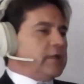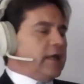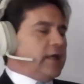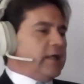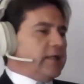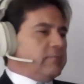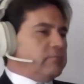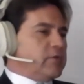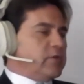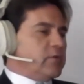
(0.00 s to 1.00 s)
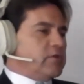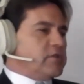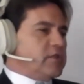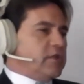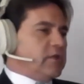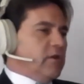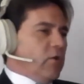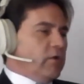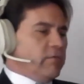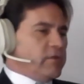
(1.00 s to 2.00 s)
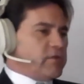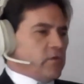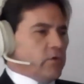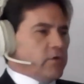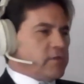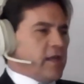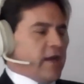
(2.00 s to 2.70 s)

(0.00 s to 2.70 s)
You would see all of the scores,